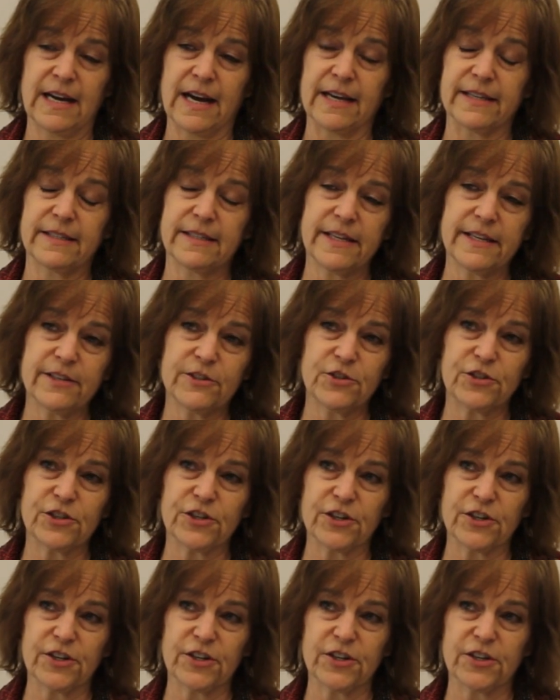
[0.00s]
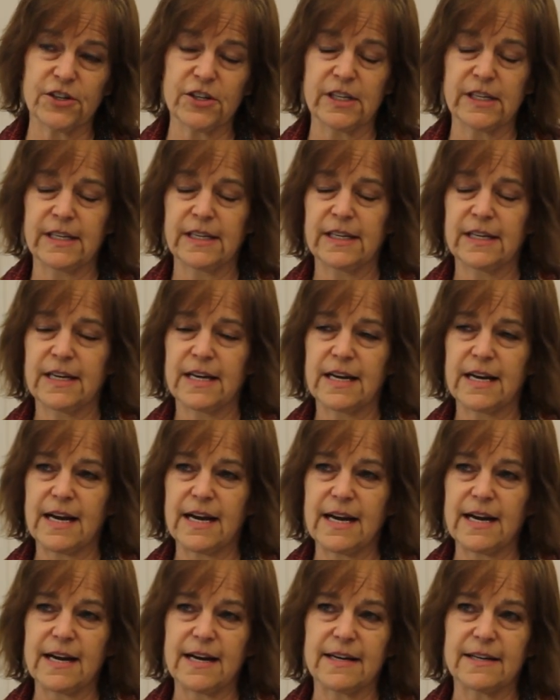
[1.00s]
a teacher,
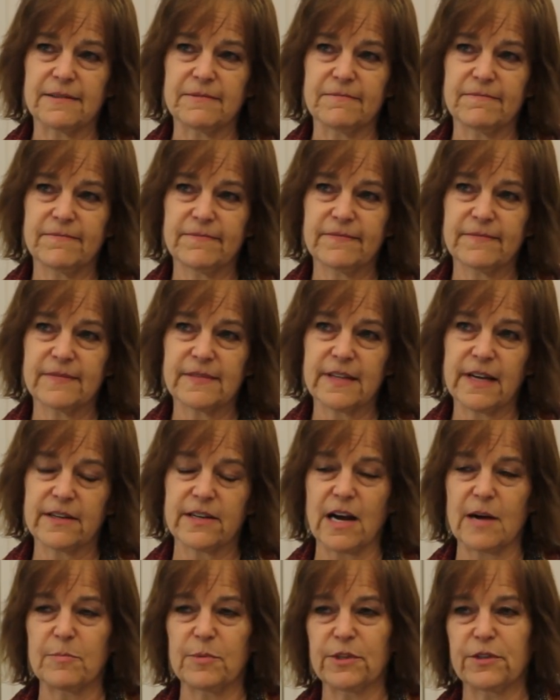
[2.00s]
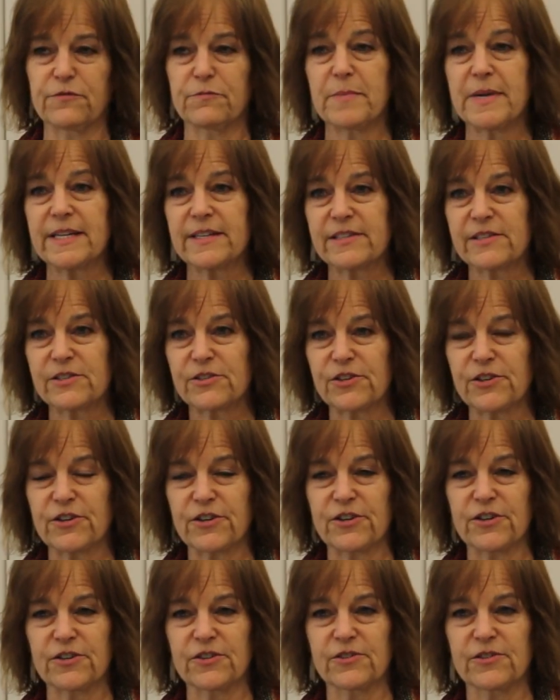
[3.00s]
a couple of
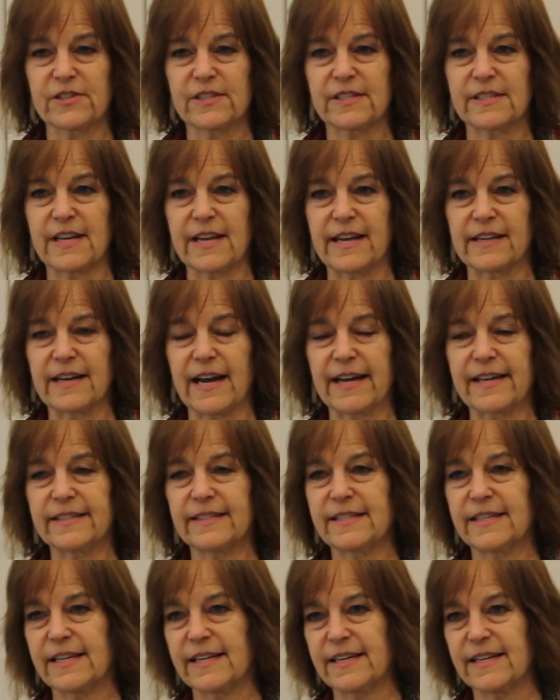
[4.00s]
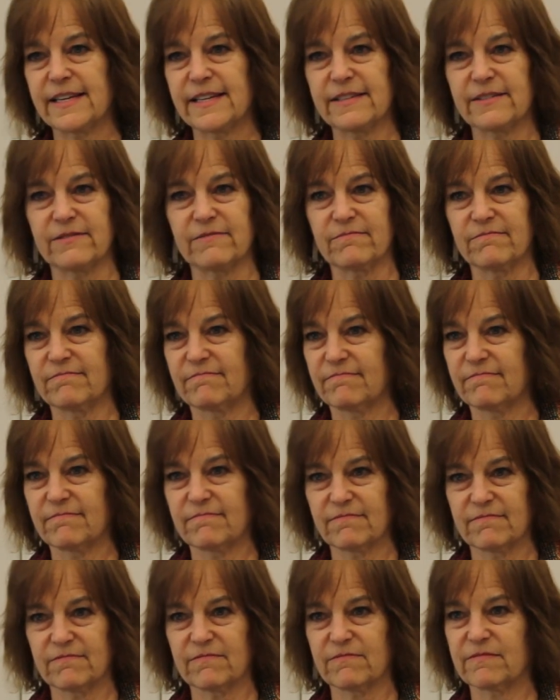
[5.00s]
ministers, an IT
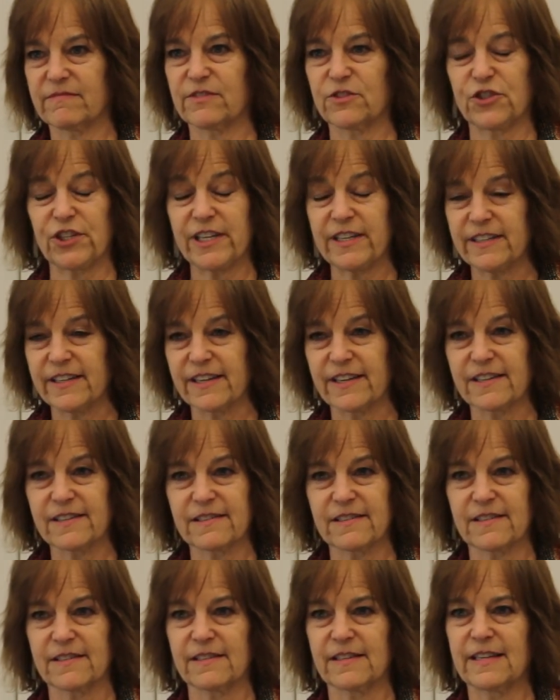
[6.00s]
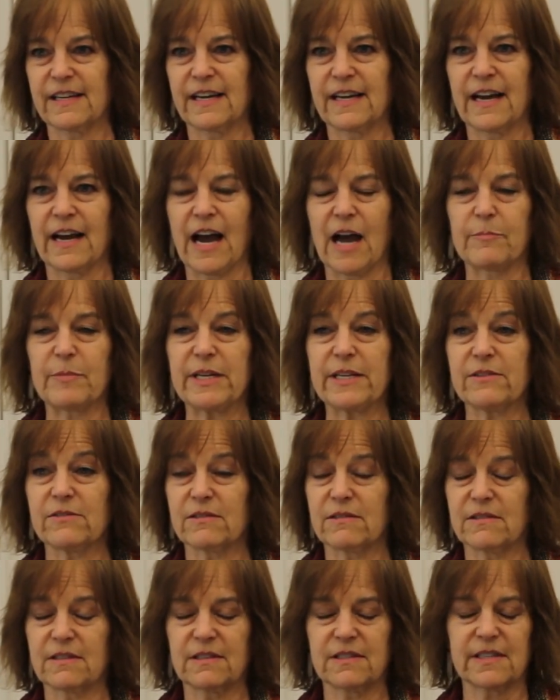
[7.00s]
genius. I
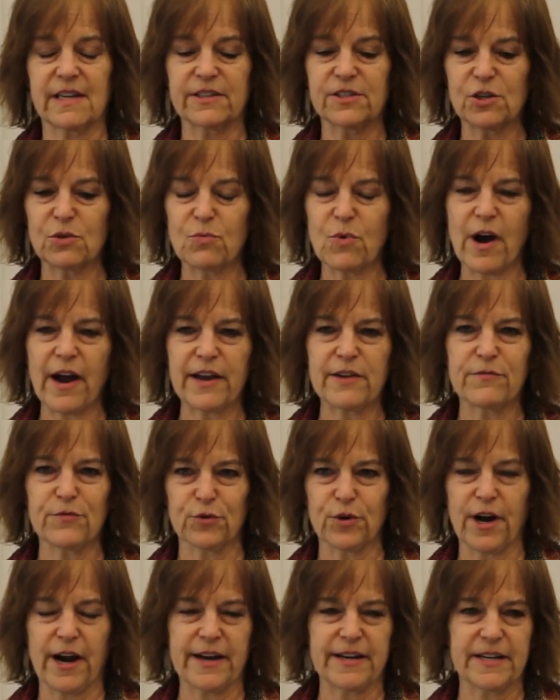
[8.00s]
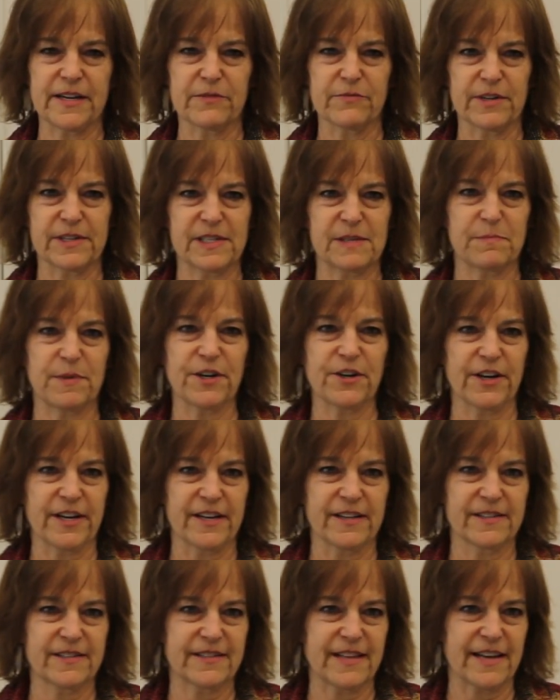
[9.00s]
mean, such a wide variety of
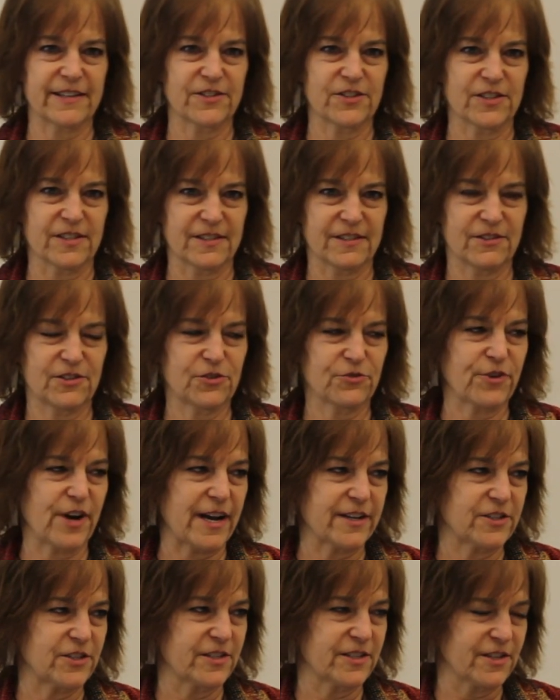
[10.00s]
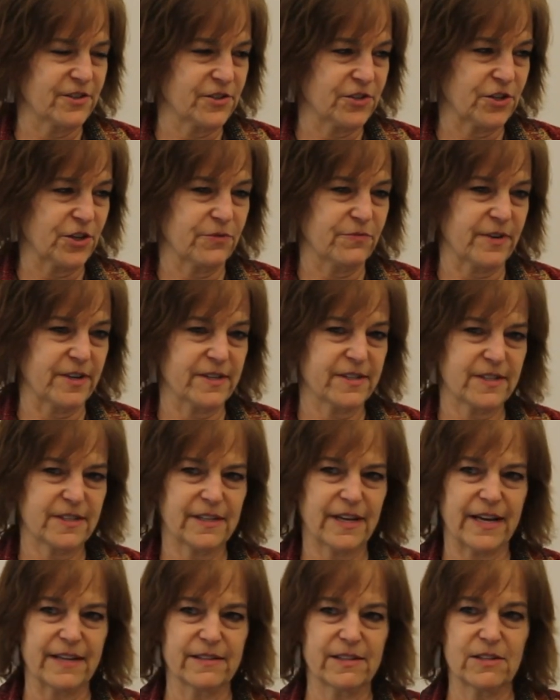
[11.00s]
experience that just scratches the
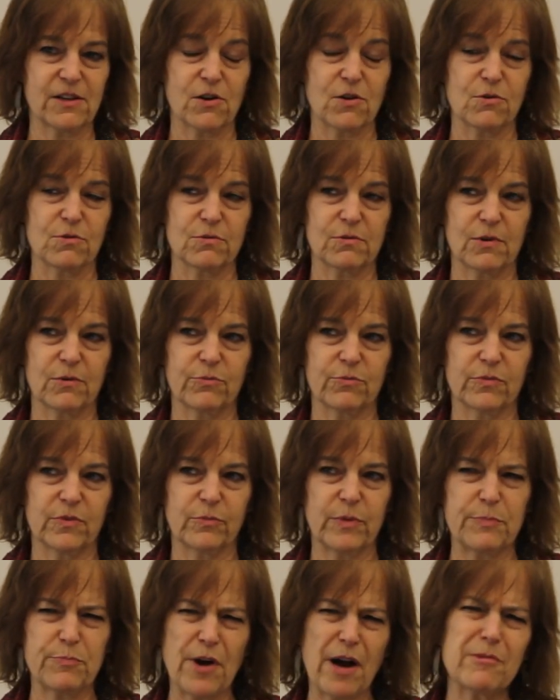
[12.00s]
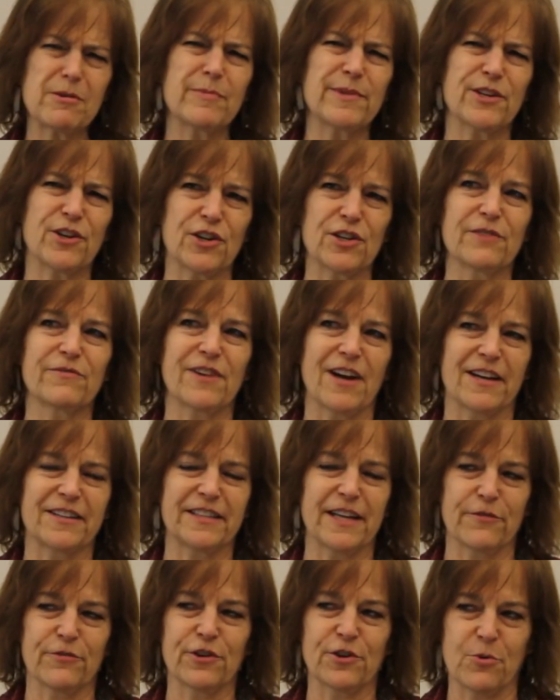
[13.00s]
surface. And so we probably could have
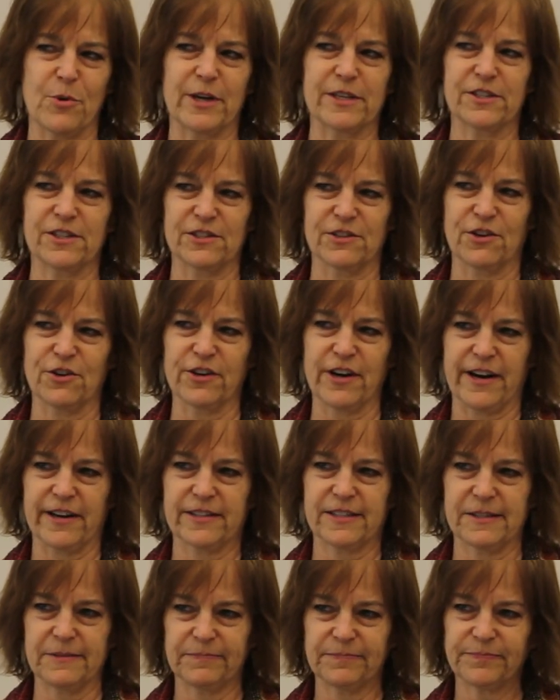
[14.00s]
gotten every question correct.